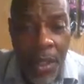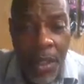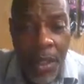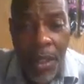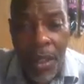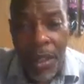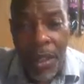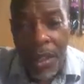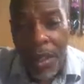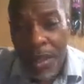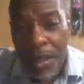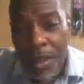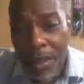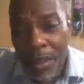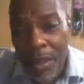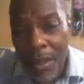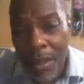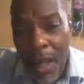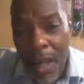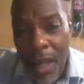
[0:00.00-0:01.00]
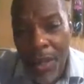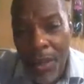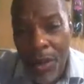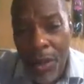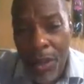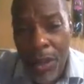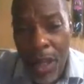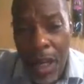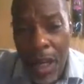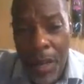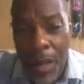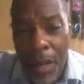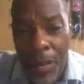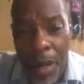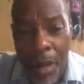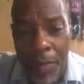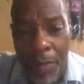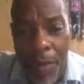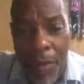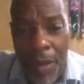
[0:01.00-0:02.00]
If you're in your 30s
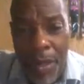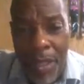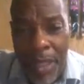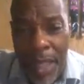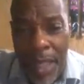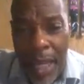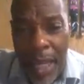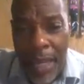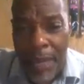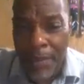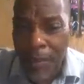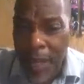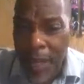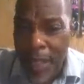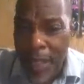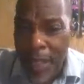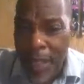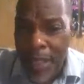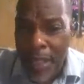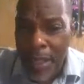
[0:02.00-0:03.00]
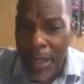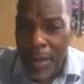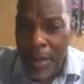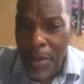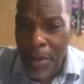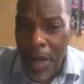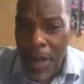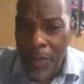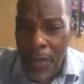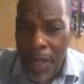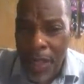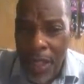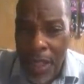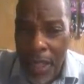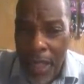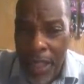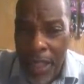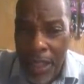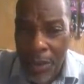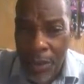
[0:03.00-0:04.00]
and you're gonna talk about staying
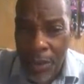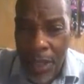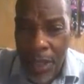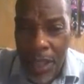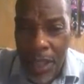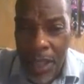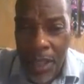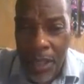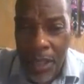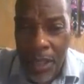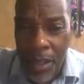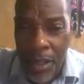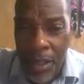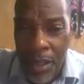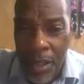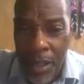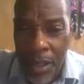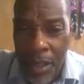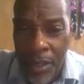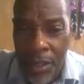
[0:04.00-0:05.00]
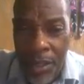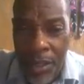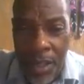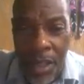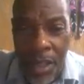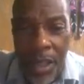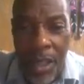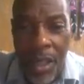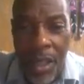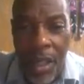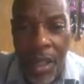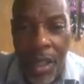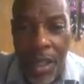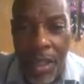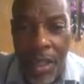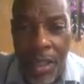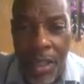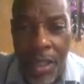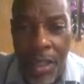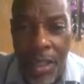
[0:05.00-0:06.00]
invested in America for the next 20
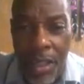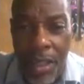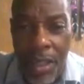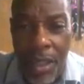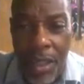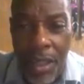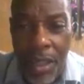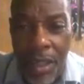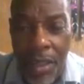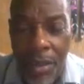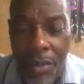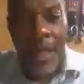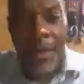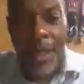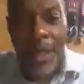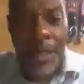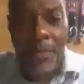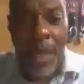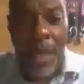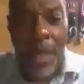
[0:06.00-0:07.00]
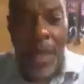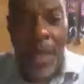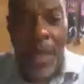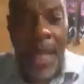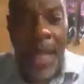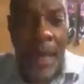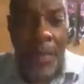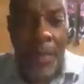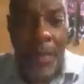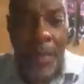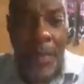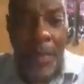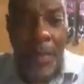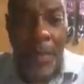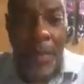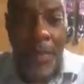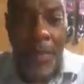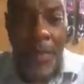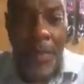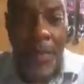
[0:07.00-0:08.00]
years, these Africans picking
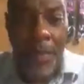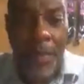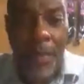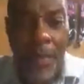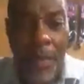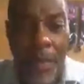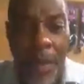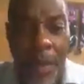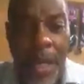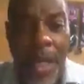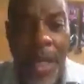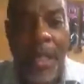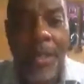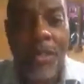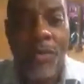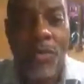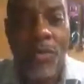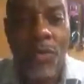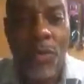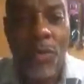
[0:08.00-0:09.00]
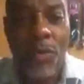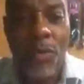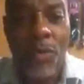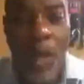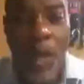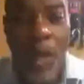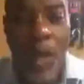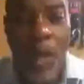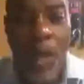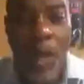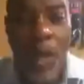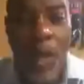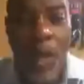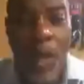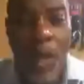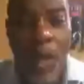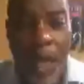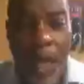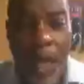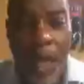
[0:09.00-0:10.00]
that up and they running that
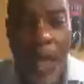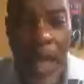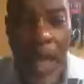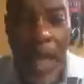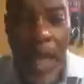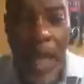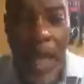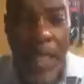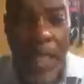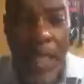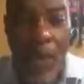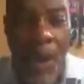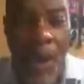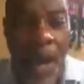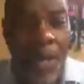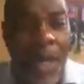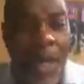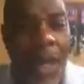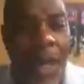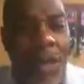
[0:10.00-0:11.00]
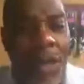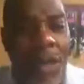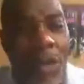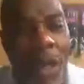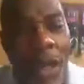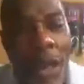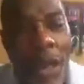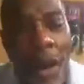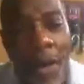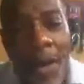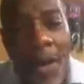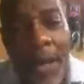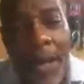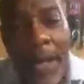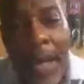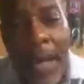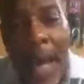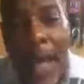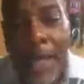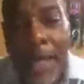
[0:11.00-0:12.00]
thing wild. Can you get all the
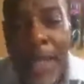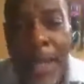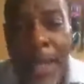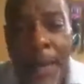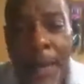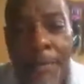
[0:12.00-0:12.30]
goddamn